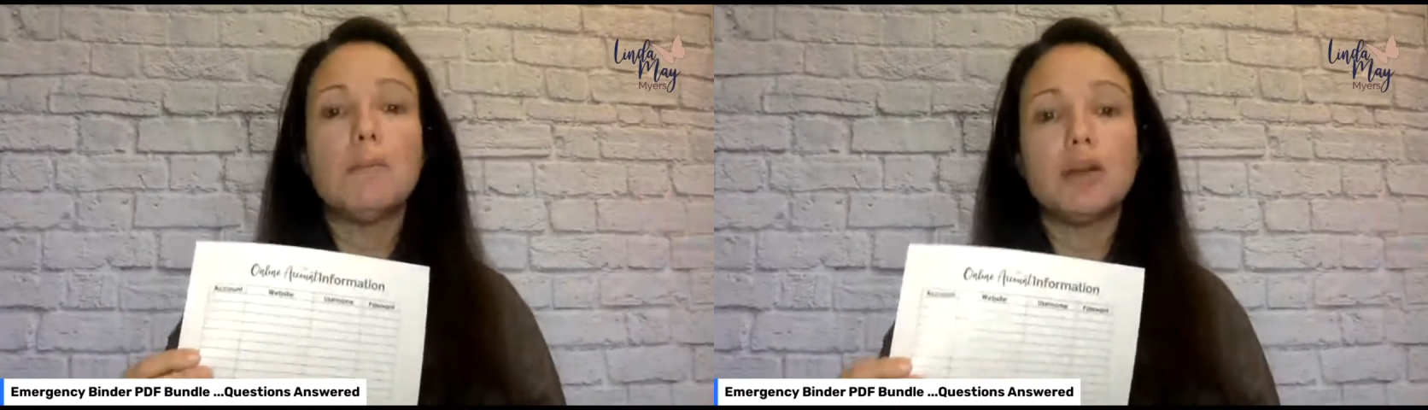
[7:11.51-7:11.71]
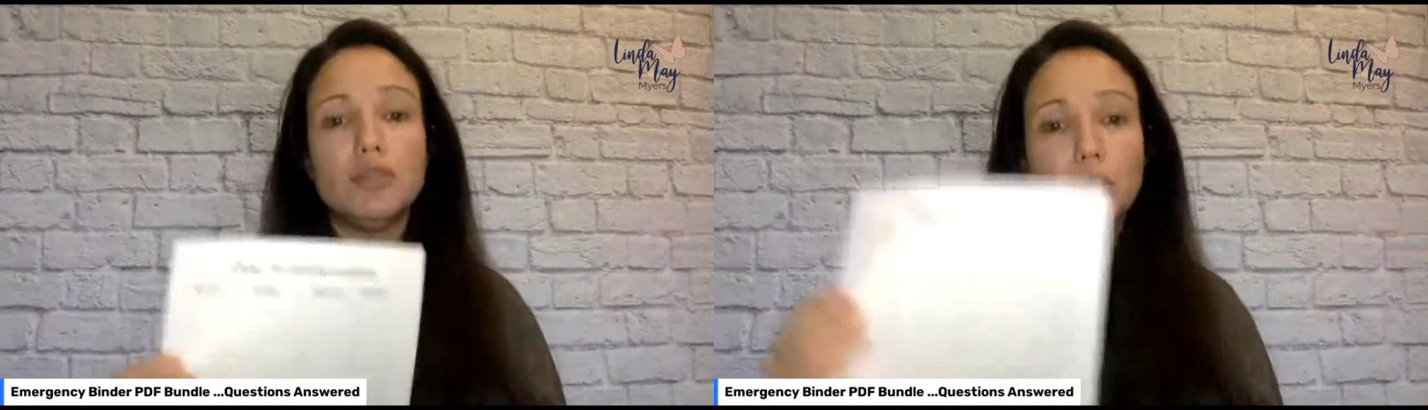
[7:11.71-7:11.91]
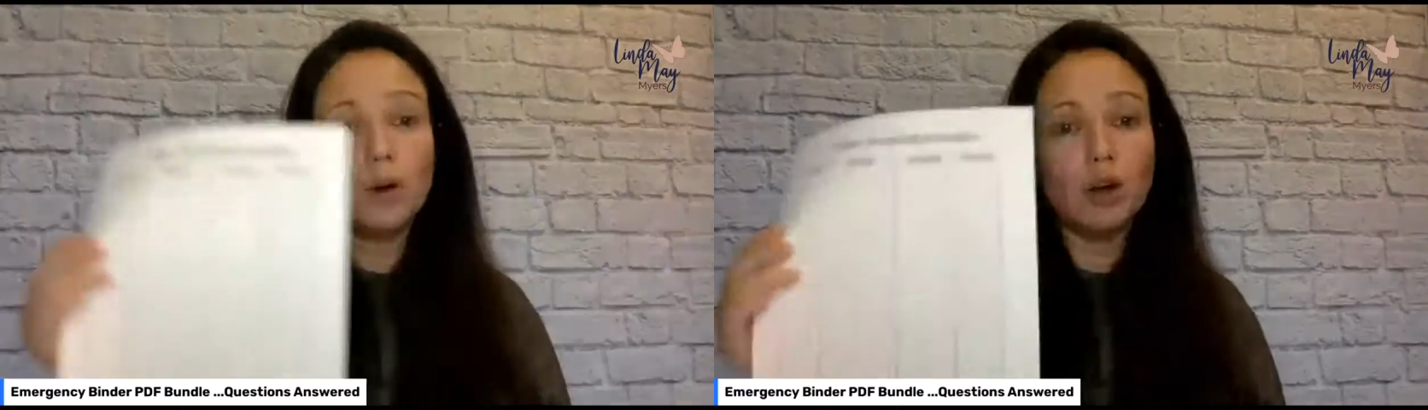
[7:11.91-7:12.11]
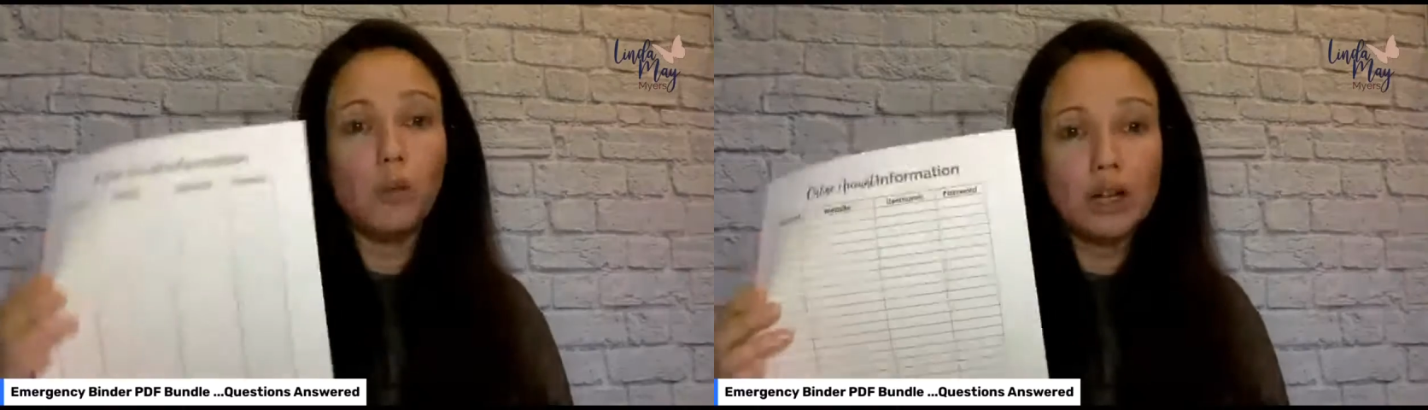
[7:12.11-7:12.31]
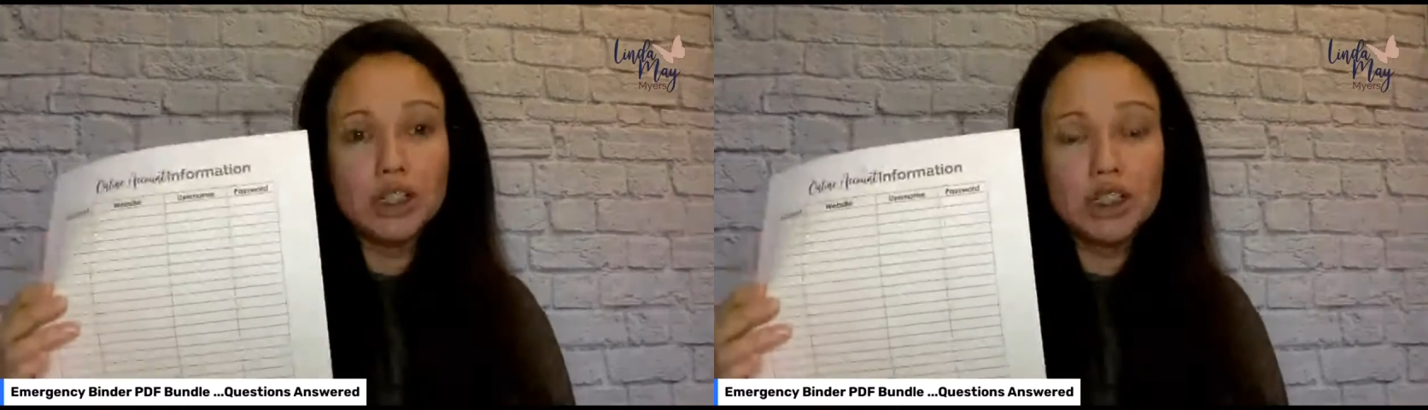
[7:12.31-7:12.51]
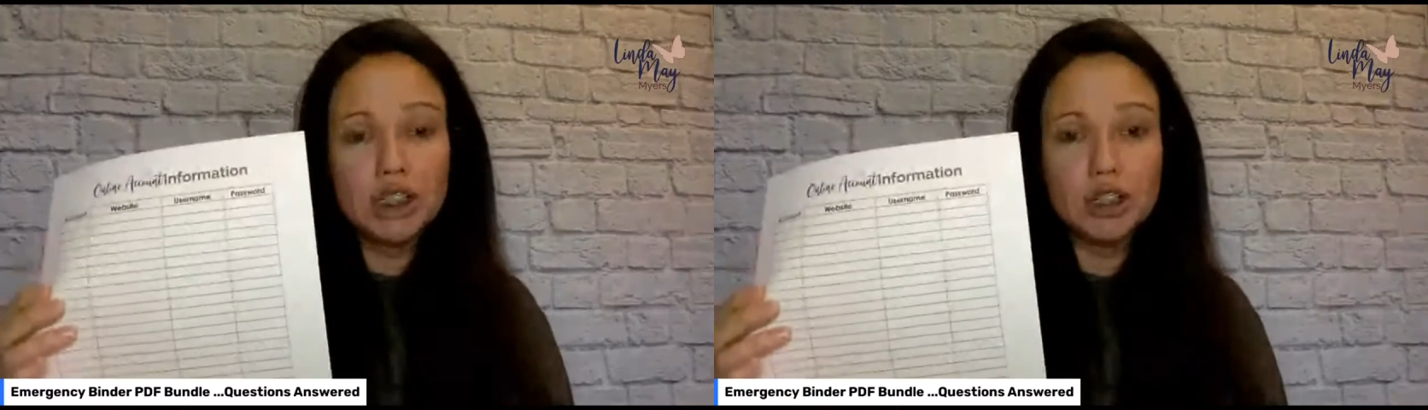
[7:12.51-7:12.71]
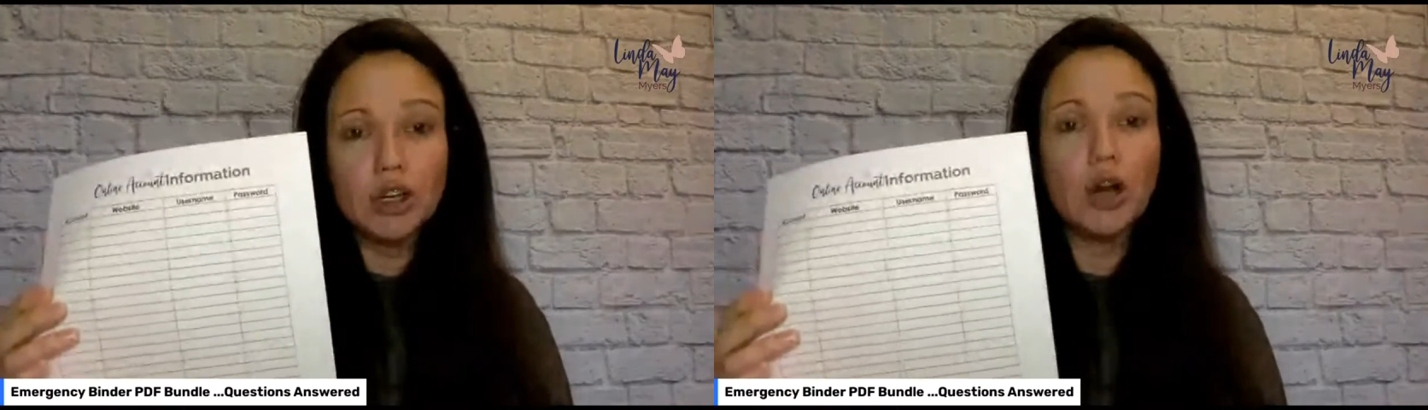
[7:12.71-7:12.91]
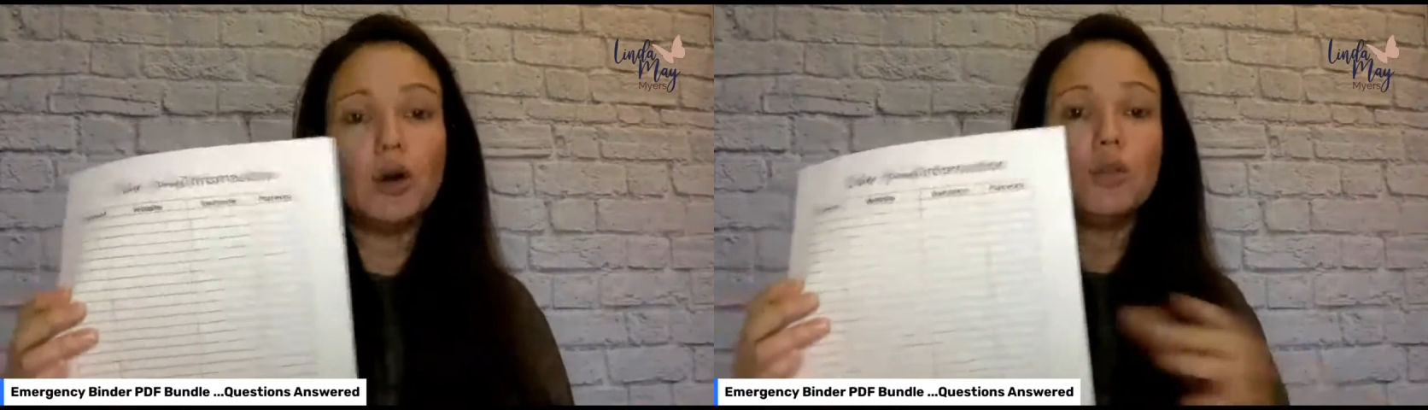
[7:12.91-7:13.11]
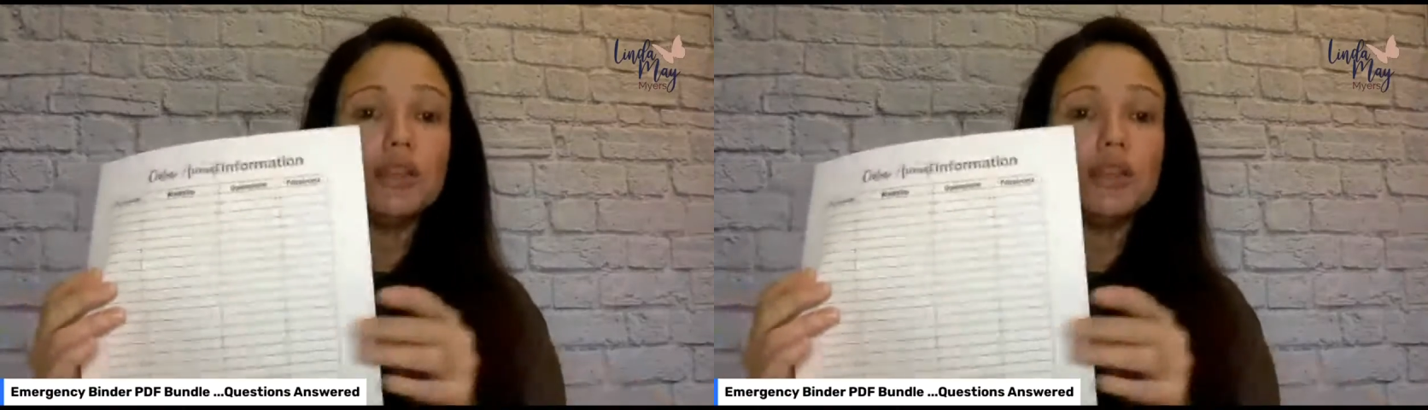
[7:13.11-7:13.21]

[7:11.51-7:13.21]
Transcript: But if you want a one sheet and go,